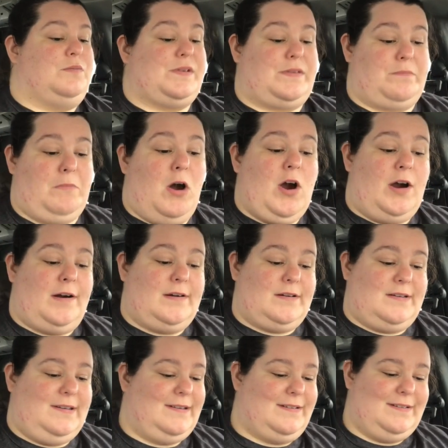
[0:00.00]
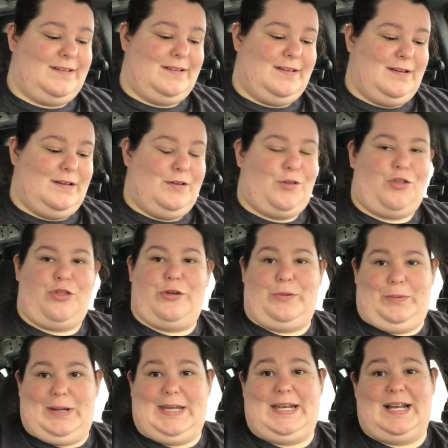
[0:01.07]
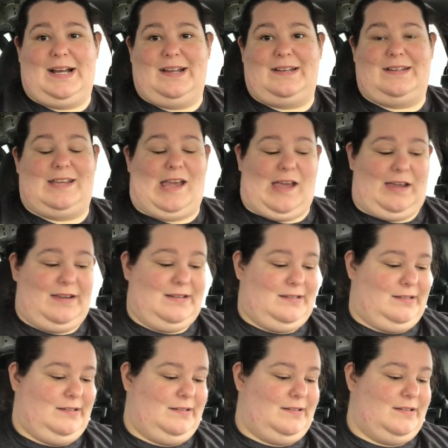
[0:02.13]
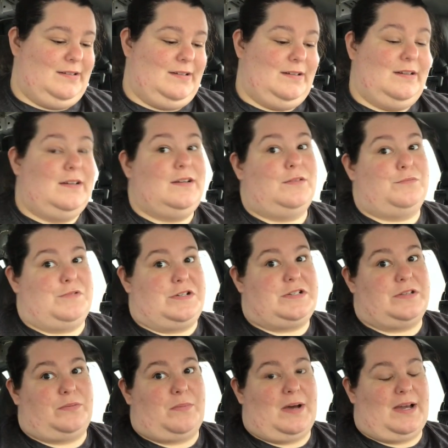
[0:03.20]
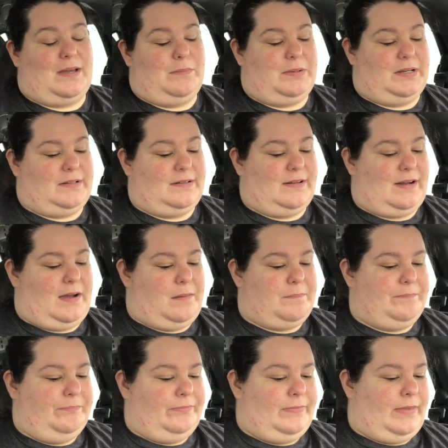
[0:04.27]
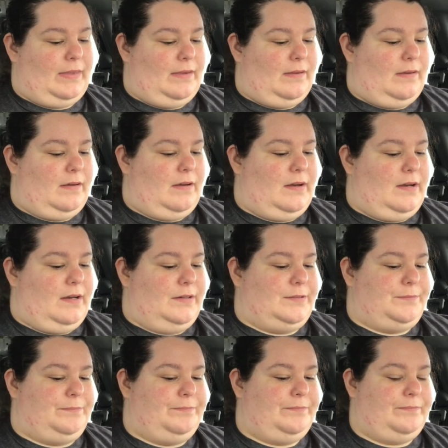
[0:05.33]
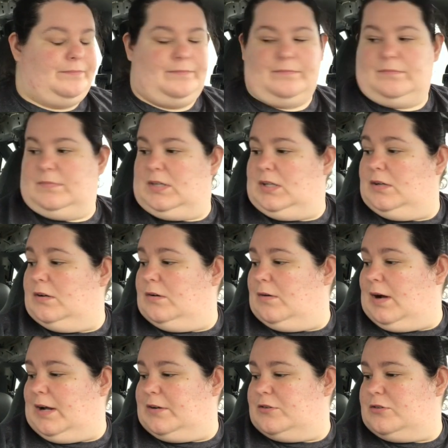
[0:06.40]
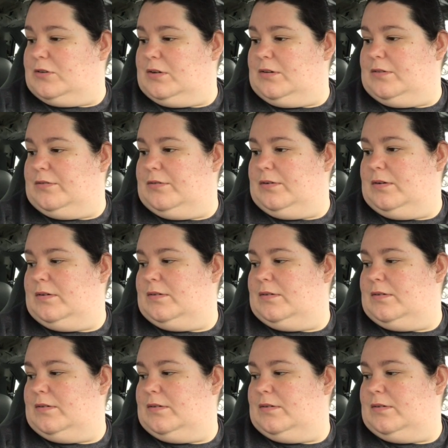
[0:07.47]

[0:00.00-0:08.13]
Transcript: was marked $3.98, which is why I picked it up. You know, I should have